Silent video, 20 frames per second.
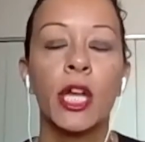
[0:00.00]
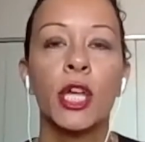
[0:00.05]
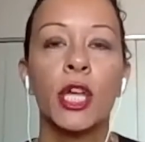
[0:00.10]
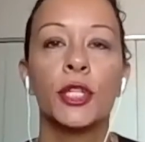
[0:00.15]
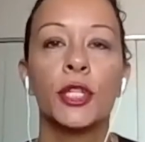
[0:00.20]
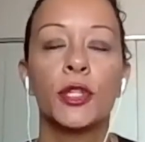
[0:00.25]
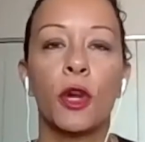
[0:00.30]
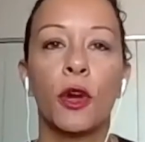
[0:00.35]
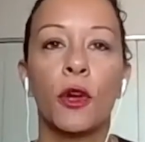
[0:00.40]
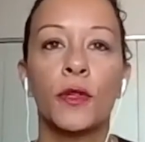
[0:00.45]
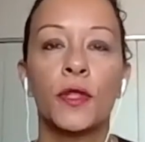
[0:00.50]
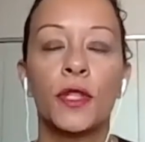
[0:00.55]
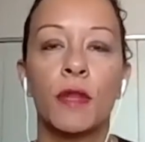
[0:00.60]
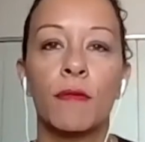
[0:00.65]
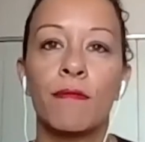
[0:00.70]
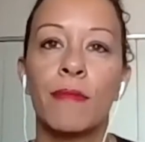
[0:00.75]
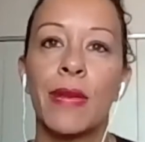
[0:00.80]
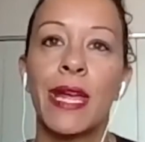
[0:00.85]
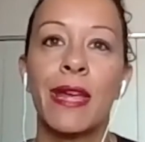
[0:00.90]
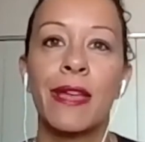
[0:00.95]
So to
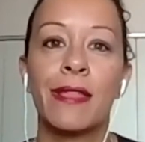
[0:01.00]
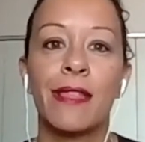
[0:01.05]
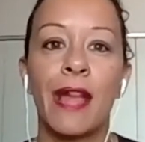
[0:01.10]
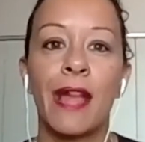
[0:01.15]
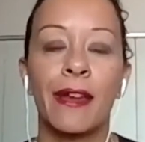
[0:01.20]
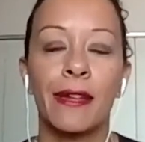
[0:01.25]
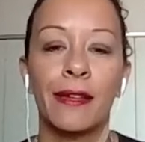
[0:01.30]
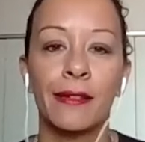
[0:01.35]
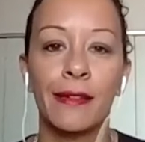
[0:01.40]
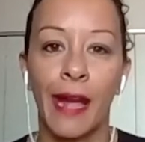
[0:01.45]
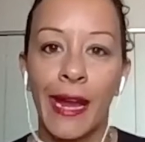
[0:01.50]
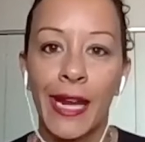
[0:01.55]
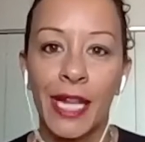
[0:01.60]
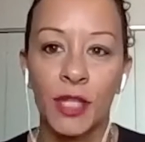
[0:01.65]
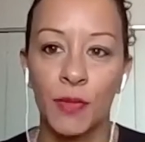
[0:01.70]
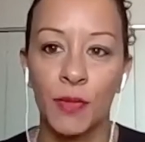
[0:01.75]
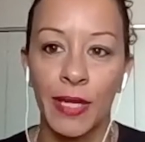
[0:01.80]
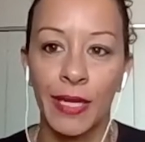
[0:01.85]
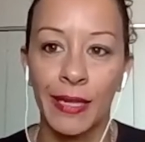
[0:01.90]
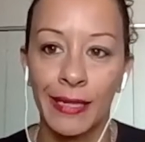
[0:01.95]
me, that
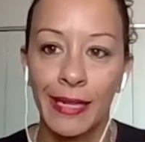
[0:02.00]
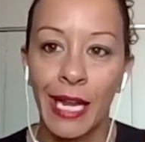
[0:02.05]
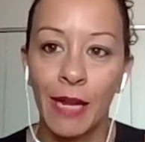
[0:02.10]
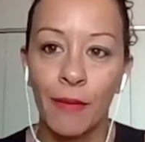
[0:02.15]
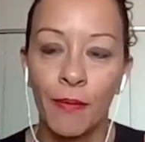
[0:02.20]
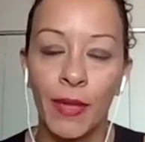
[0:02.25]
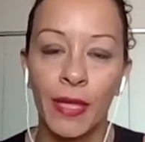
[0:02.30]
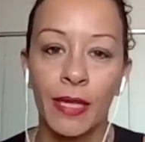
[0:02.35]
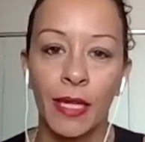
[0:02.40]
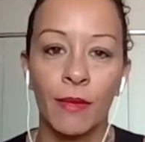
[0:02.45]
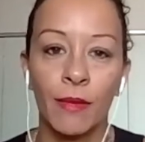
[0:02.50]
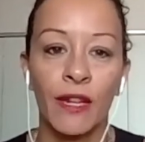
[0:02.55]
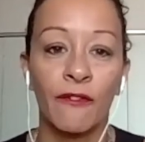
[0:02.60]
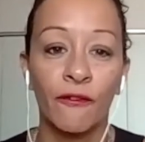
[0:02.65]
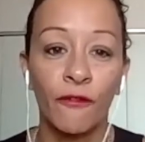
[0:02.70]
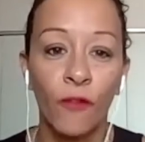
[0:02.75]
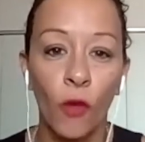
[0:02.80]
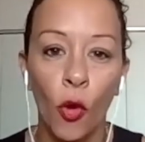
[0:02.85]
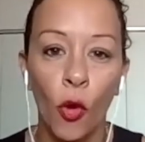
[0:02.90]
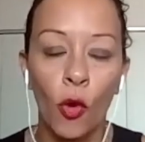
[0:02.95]
engagement and keeping them
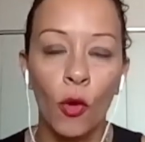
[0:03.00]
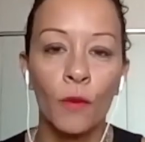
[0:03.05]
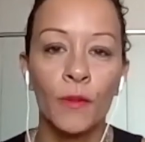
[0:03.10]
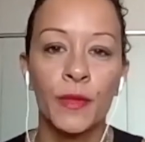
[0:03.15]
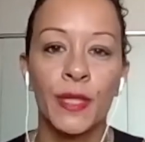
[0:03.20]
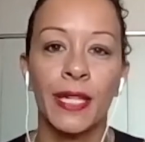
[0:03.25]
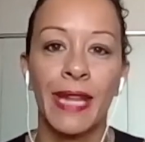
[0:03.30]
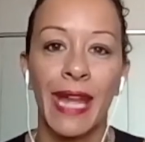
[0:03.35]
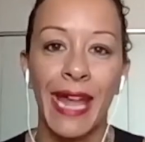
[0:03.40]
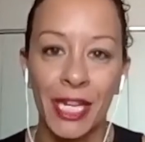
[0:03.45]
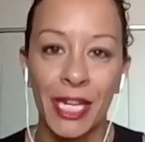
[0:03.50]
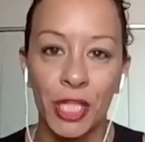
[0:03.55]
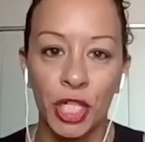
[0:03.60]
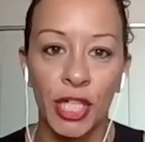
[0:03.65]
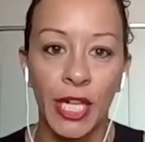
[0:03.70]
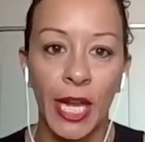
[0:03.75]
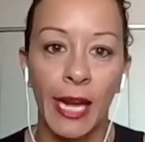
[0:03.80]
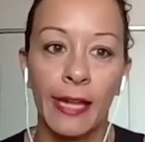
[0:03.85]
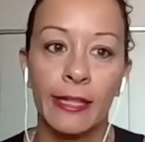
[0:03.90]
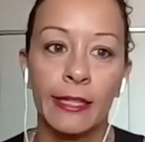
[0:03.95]
informed and
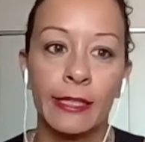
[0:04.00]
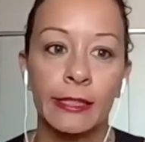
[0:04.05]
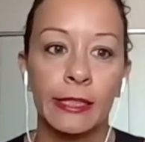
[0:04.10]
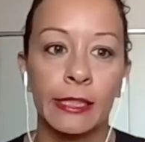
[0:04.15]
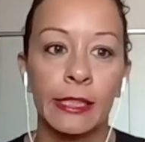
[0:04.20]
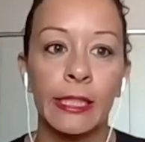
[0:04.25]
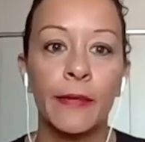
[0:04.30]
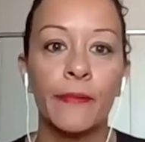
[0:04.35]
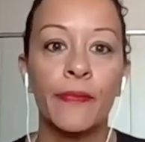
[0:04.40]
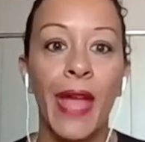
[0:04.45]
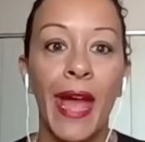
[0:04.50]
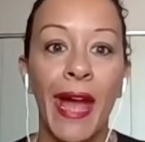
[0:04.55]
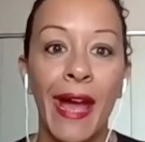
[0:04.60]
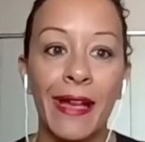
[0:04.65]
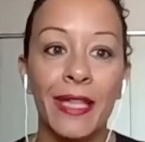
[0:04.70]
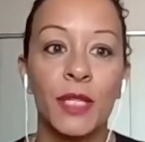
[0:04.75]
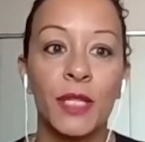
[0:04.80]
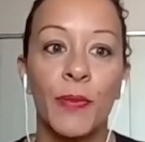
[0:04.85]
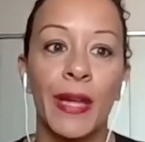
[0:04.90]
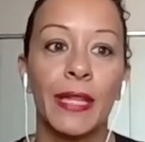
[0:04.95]
educated
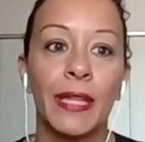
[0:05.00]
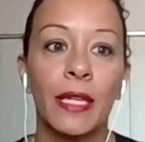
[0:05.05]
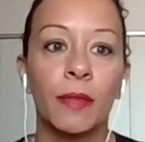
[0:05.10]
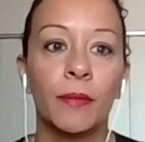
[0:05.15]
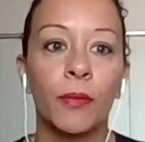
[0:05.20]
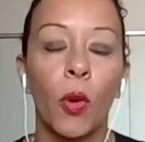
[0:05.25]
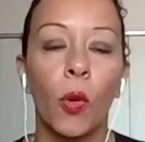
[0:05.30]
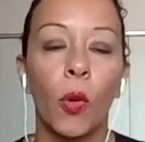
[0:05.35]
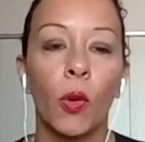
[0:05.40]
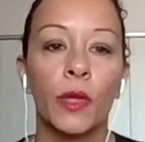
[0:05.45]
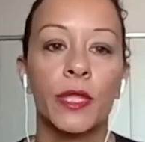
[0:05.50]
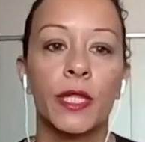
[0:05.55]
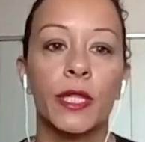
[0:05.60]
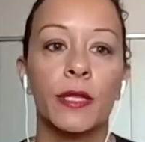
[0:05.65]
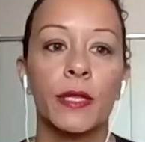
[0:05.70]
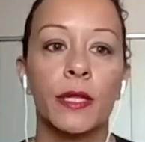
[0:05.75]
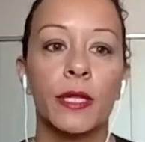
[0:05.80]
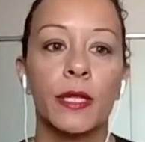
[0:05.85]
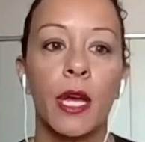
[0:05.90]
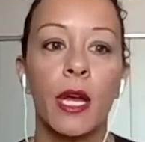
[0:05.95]
has been
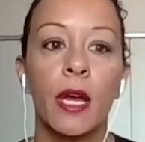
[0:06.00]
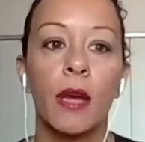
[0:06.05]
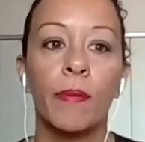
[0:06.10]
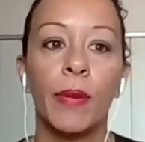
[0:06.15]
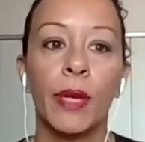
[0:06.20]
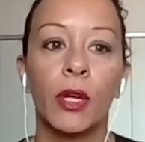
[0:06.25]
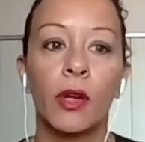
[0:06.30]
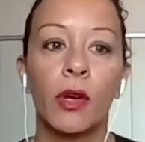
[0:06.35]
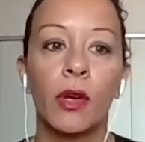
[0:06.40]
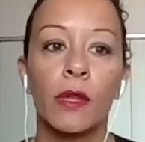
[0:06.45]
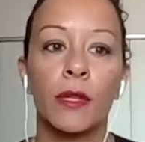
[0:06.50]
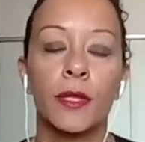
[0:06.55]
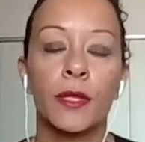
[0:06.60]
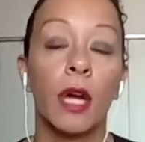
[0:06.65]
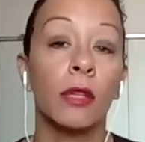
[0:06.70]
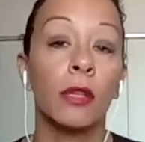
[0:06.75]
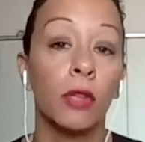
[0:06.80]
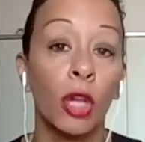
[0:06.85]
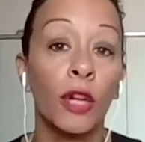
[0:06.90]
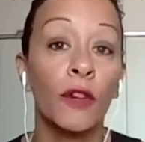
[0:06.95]
important, because a
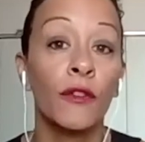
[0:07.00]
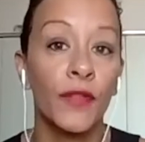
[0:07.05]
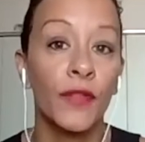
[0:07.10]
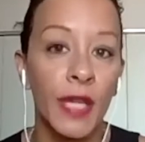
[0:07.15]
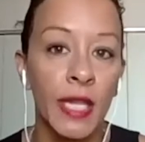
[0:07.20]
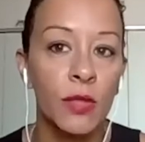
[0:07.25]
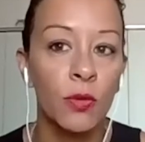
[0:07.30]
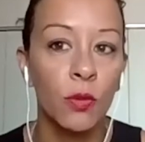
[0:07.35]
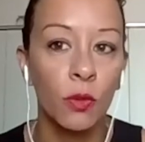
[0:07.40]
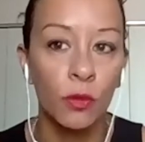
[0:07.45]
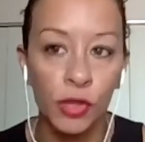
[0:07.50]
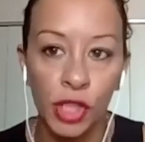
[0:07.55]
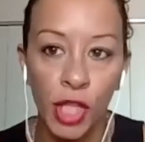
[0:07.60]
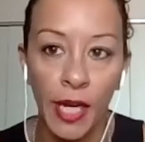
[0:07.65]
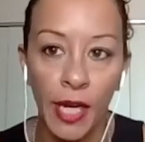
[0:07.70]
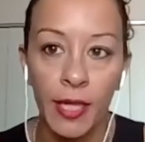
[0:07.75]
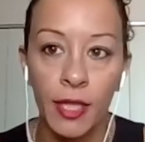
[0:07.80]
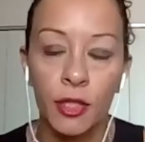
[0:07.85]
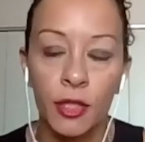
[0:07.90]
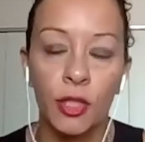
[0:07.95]
lot of things will
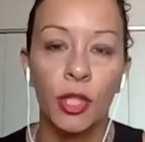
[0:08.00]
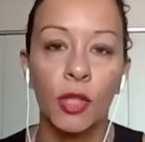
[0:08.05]
change.